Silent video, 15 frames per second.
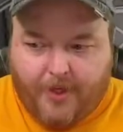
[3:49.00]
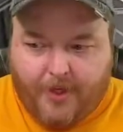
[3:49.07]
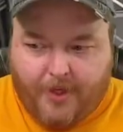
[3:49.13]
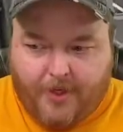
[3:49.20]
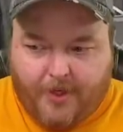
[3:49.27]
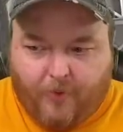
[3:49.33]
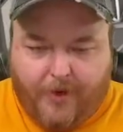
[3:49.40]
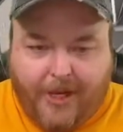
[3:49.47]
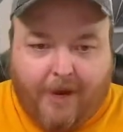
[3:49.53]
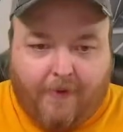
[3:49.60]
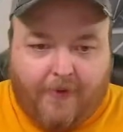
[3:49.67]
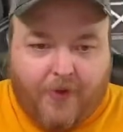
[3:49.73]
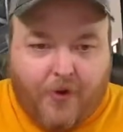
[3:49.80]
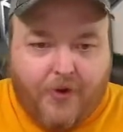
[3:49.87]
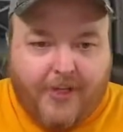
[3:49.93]
And we have
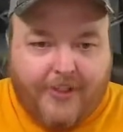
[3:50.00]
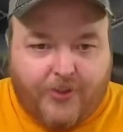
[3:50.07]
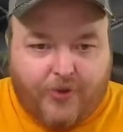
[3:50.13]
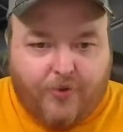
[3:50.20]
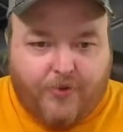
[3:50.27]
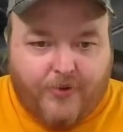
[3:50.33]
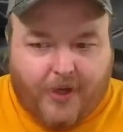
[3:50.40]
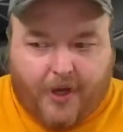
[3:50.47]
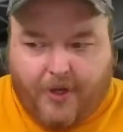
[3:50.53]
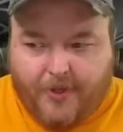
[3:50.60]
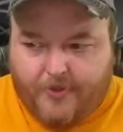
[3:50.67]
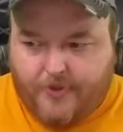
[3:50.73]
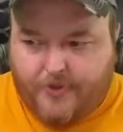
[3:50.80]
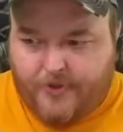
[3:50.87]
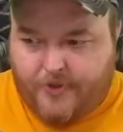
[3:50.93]
32
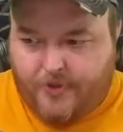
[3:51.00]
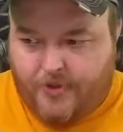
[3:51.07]
tons.